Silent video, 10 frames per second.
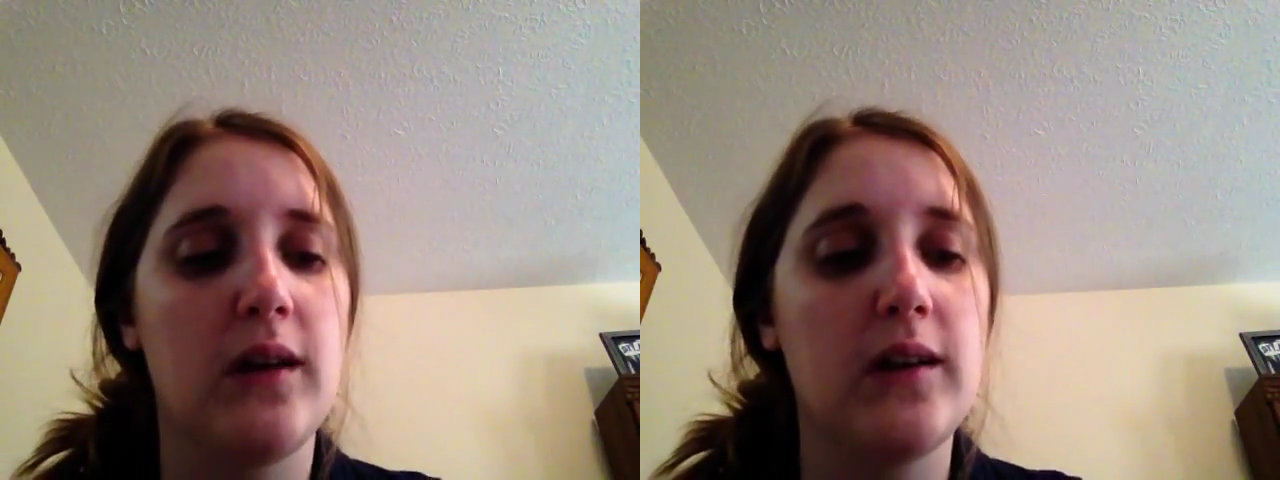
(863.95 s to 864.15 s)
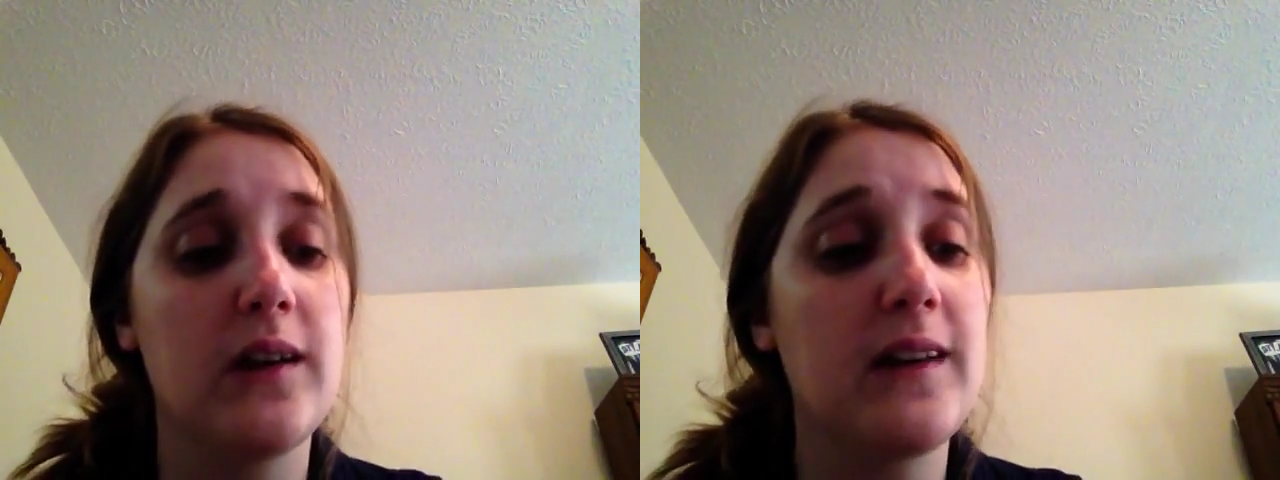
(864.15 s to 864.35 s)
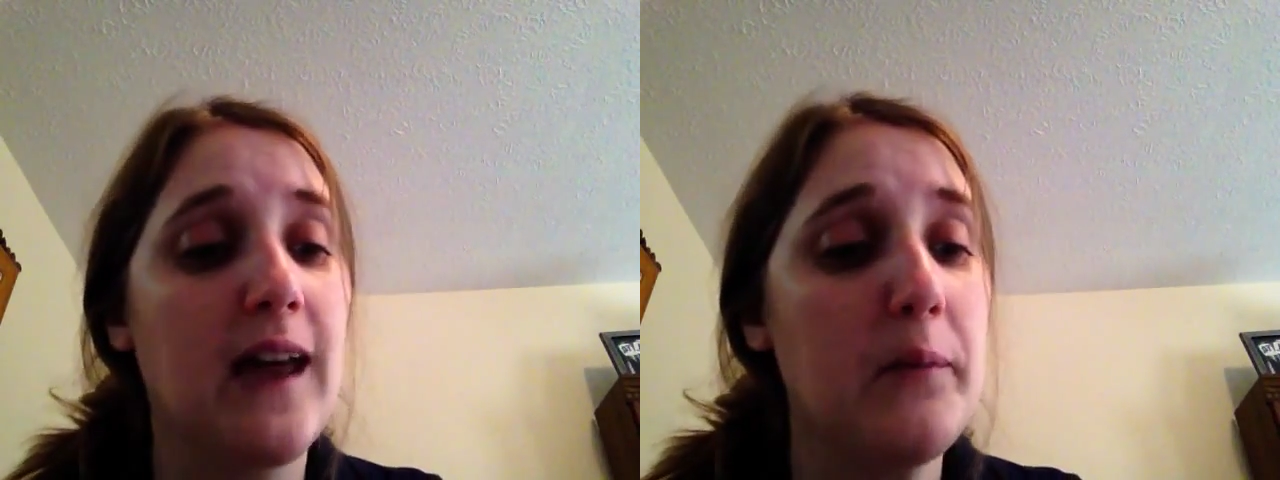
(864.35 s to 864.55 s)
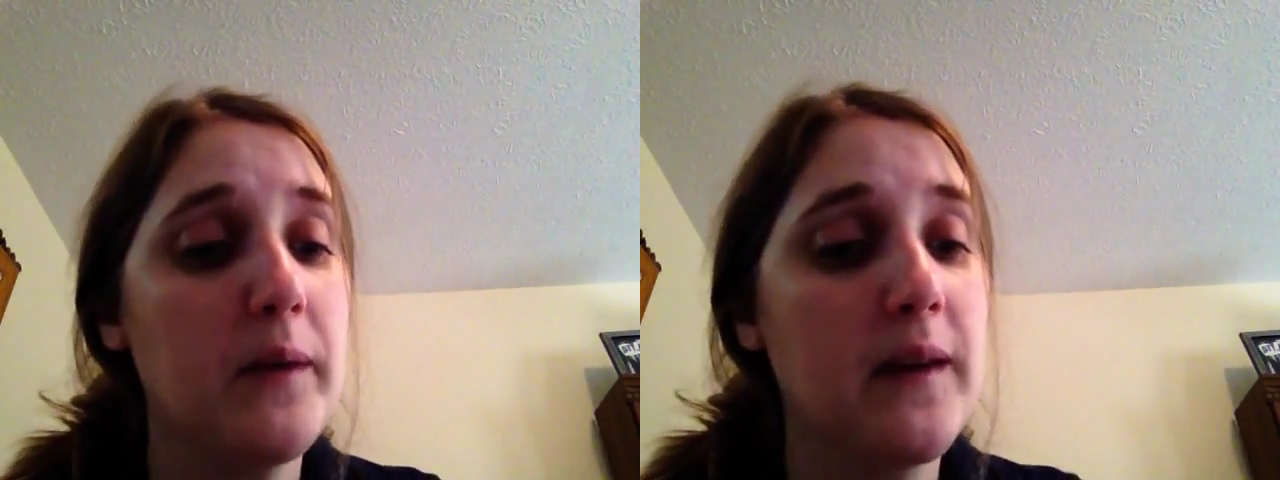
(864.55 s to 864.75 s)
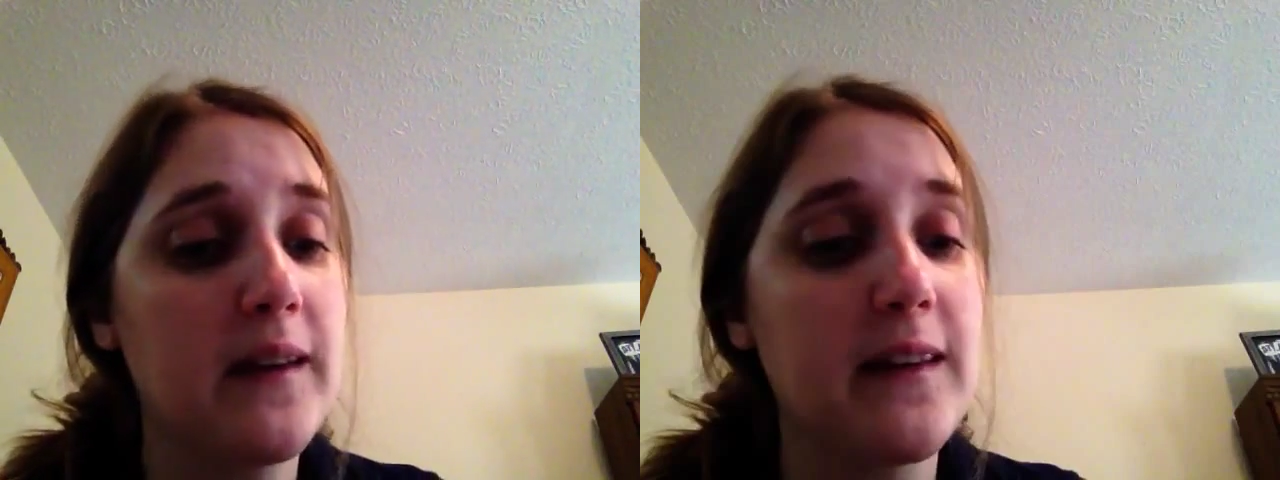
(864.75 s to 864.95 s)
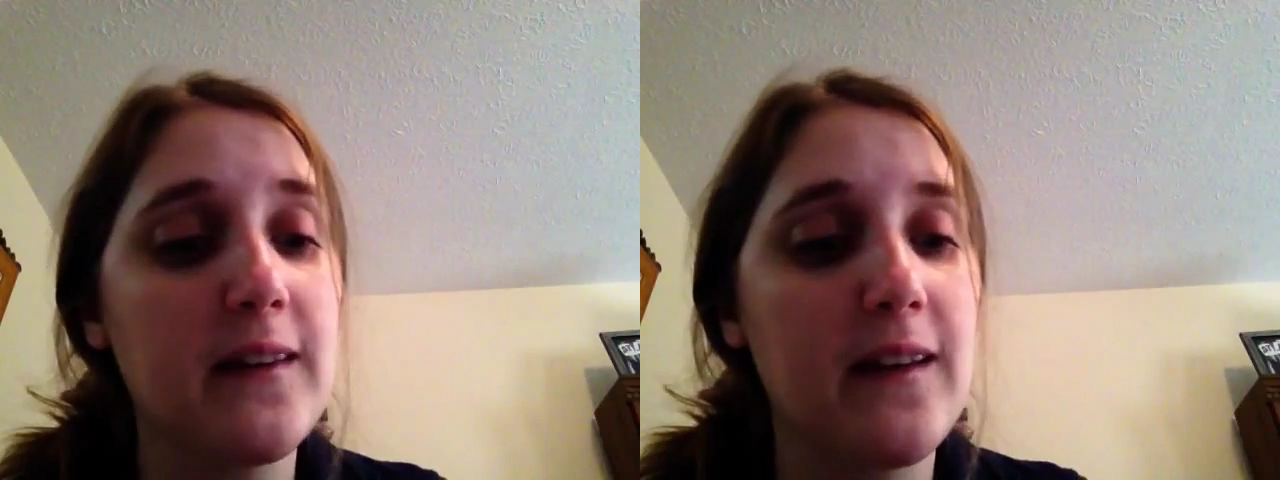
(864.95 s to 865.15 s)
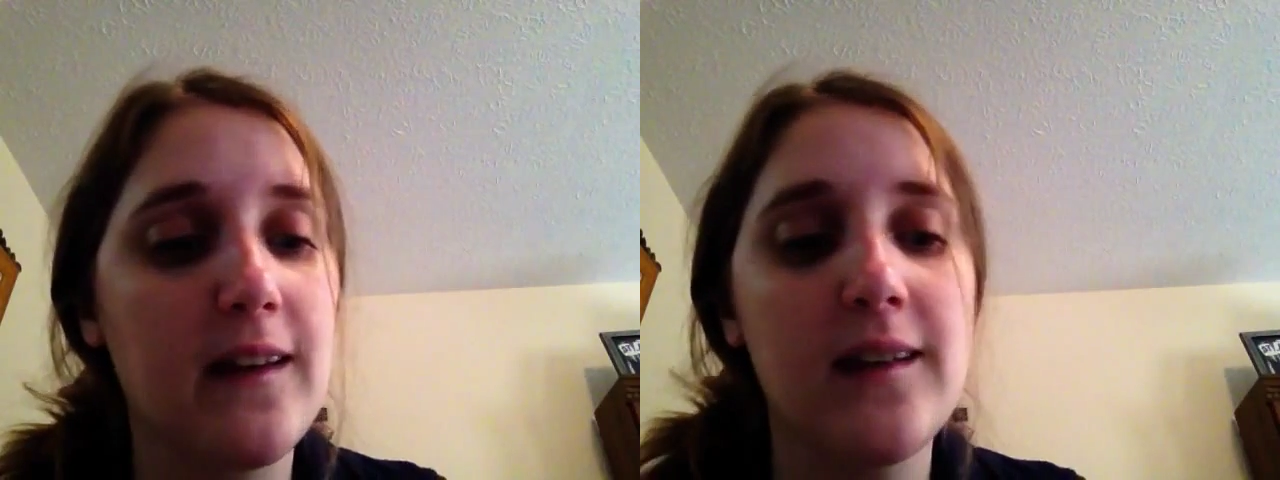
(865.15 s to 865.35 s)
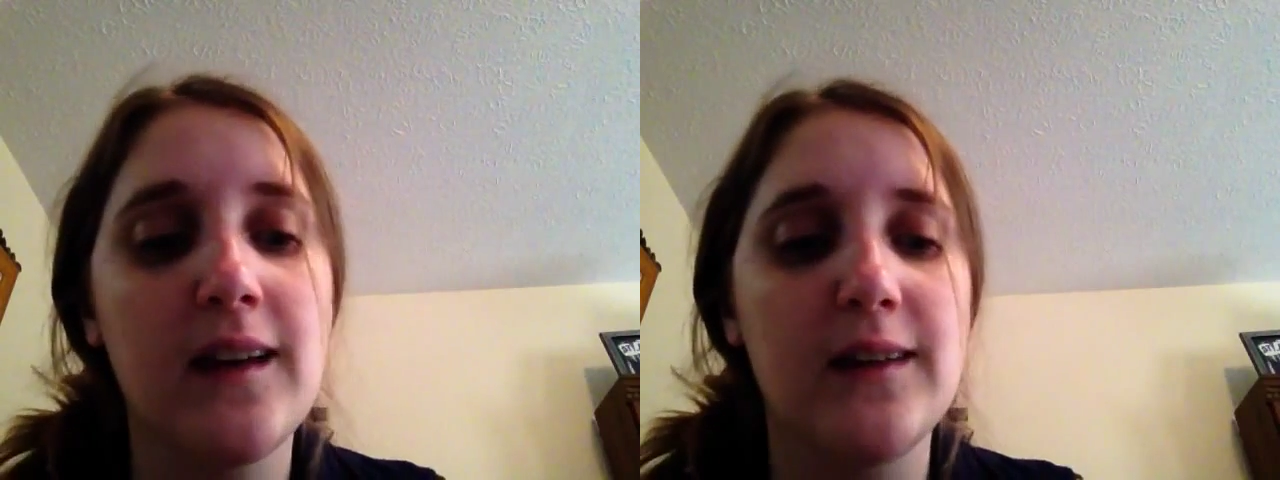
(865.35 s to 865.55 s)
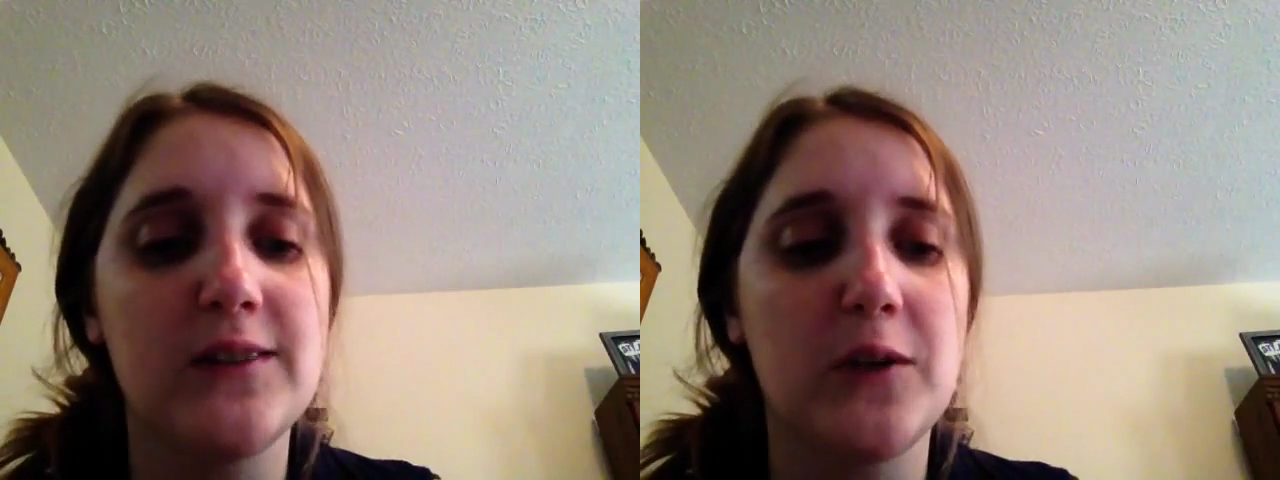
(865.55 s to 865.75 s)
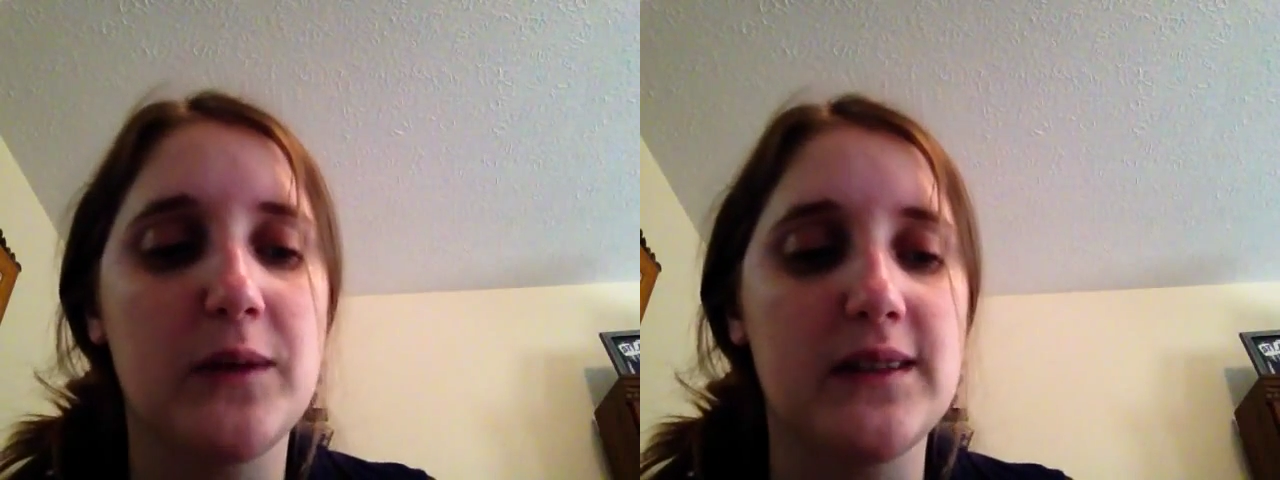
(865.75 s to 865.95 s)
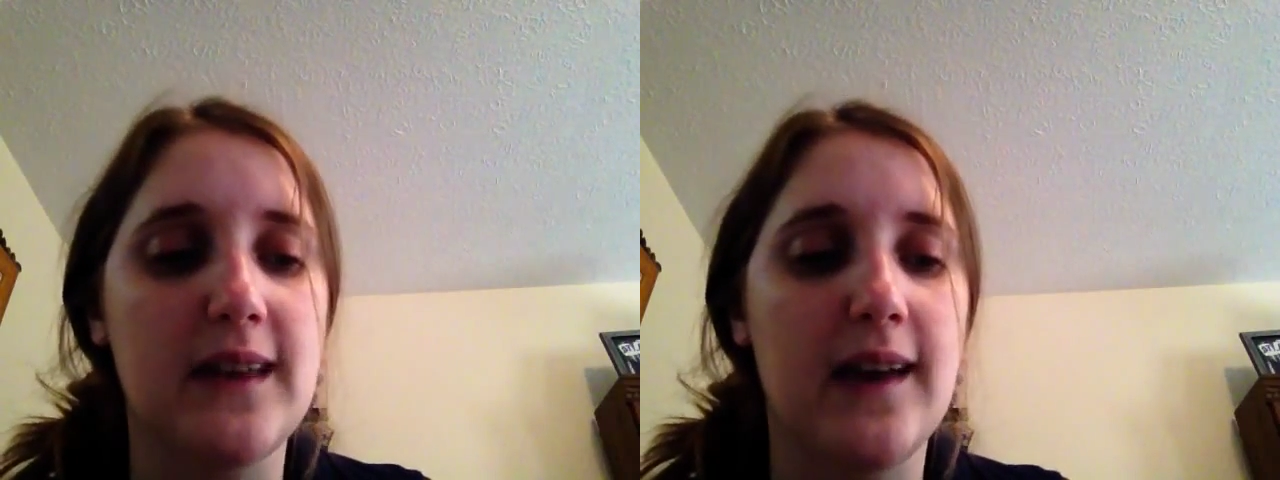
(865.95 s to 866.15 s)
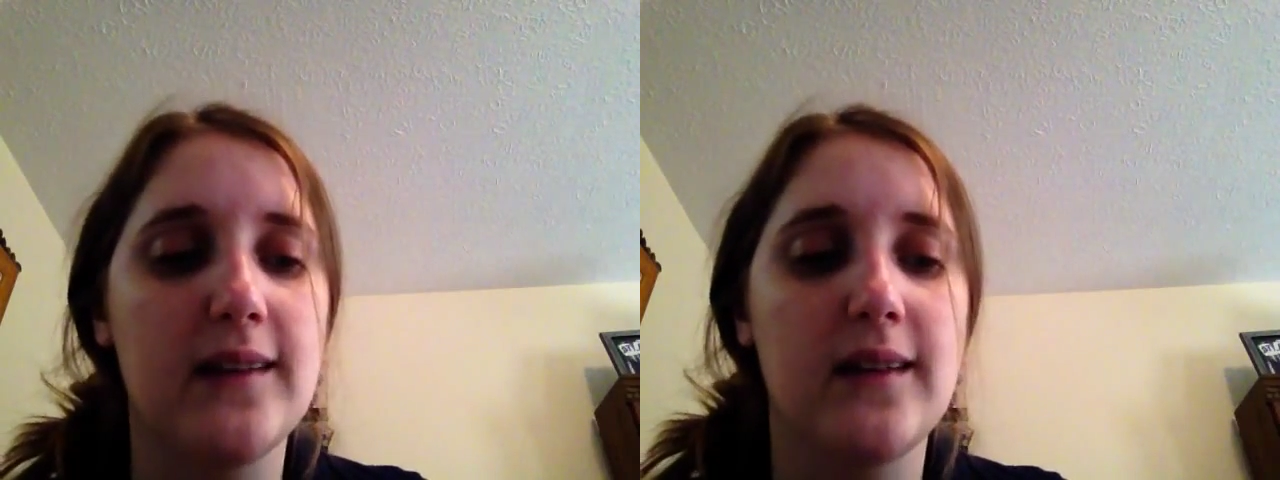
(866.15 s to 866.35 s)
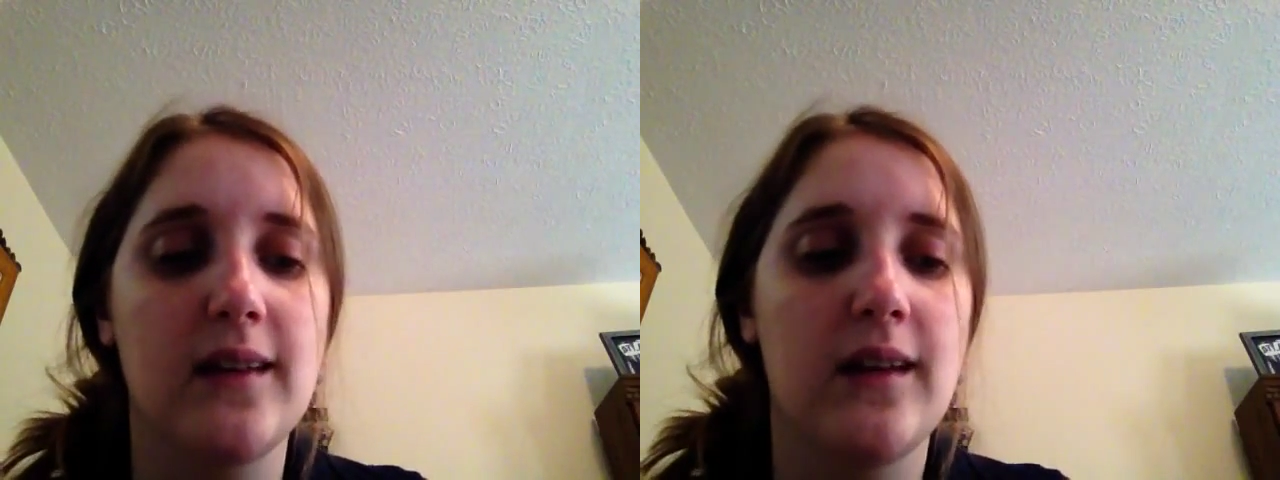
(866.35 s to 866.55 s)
Good night, Bunicula, Toby said.